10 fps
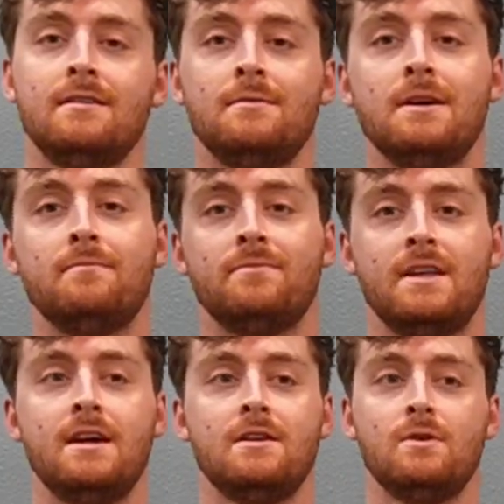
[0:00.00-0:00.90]
But
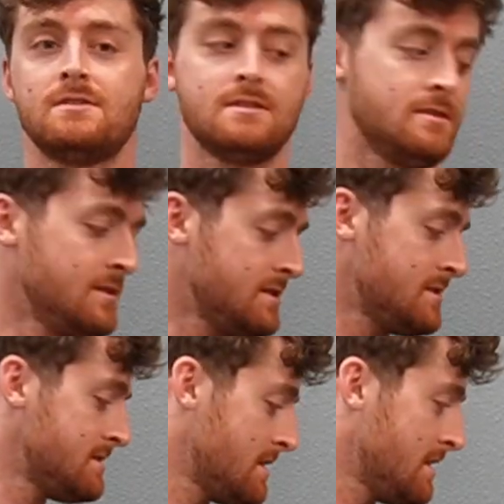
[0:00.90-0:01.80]
anyways, this
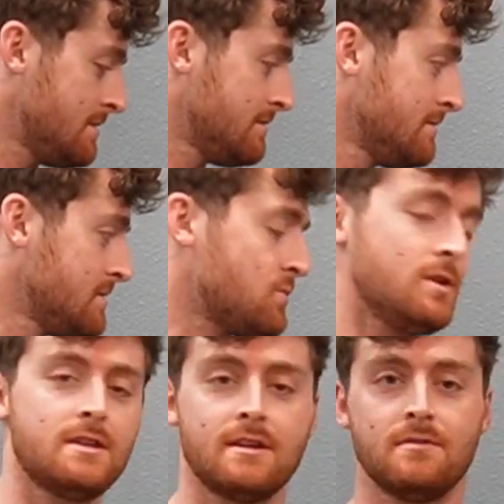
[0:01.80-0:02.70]
is it's
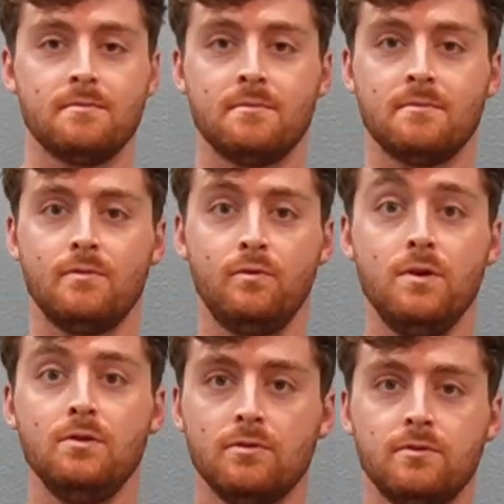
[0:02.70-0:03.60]
one thing to
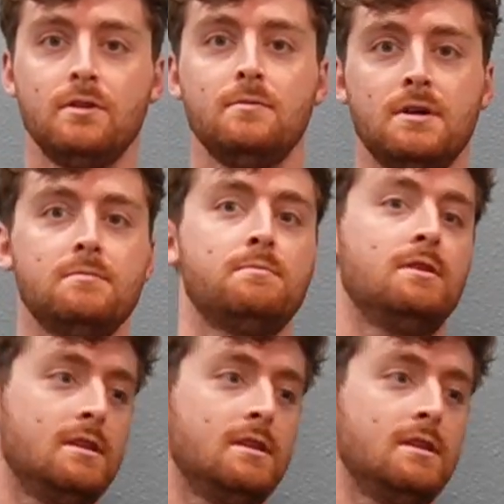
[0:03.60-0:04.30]
feel fully pumped, but